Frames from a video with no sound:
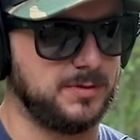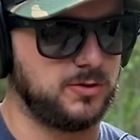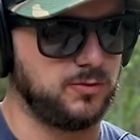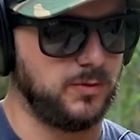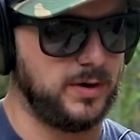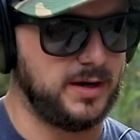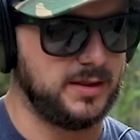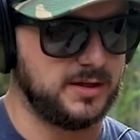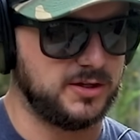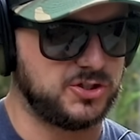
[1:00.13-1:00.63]

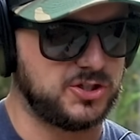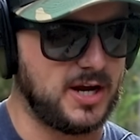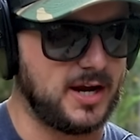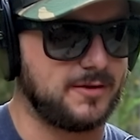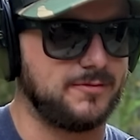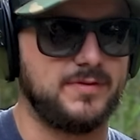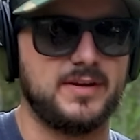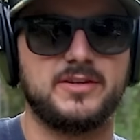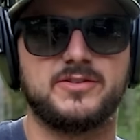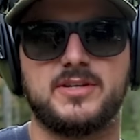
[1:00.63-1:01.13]
between the
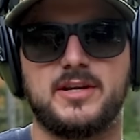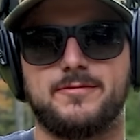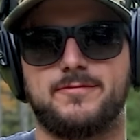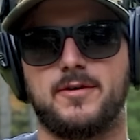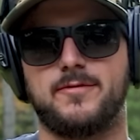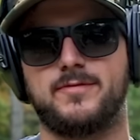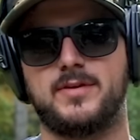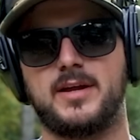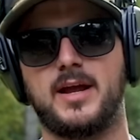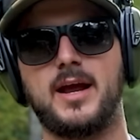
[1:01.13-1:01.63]
Czech
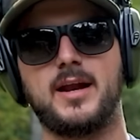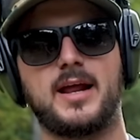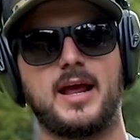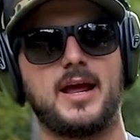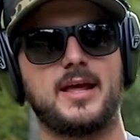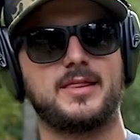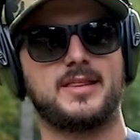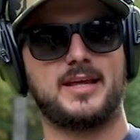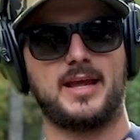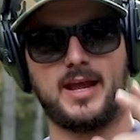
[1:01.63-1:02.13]
VZ58
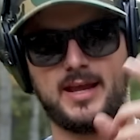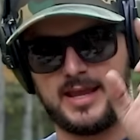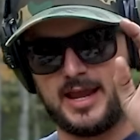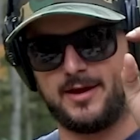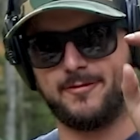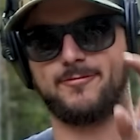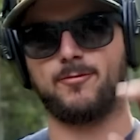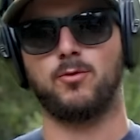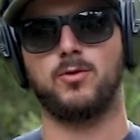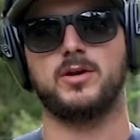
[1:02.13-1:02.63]
and the
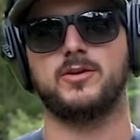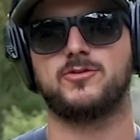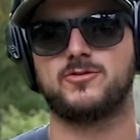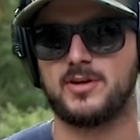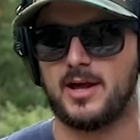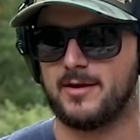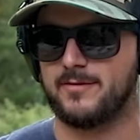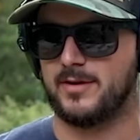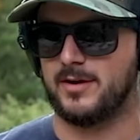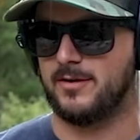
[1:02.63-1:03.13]

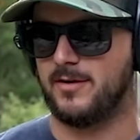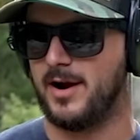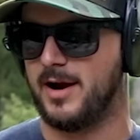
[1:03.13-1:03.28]
AK-47,